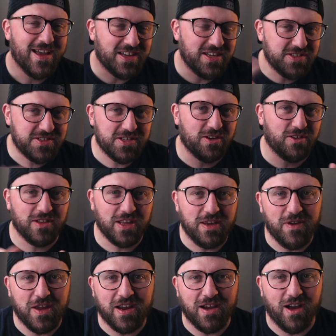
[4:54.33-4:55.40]
consider
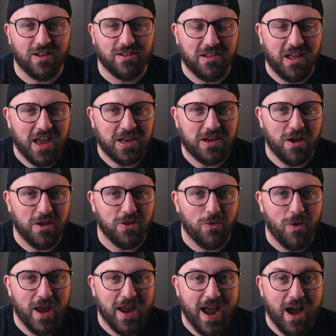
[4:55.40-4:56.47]
leaving a like on the
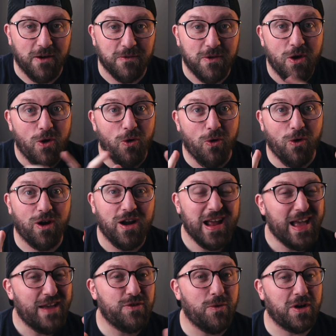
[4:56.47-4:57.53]
way out. Or
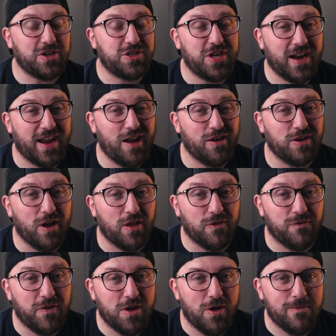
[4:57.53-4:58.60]
if you want to check out another
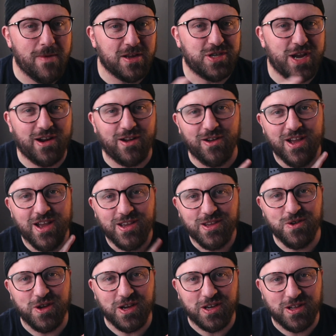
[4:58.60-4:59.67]
video on my channel,
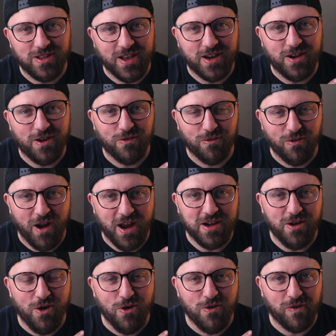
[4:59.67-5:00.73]
you can click right
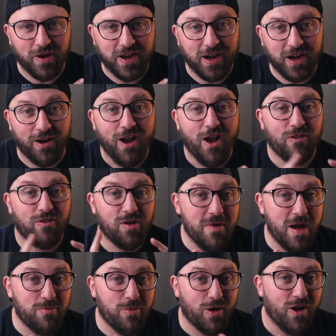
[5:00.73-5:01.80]
over here.
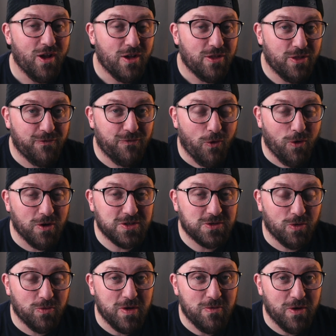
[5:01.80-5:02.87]
Remember, the Force
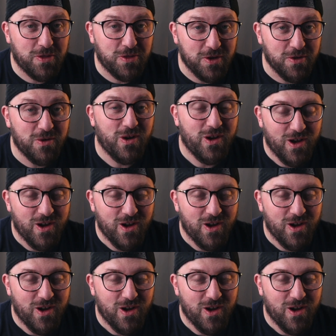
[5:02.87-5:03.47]
will be with you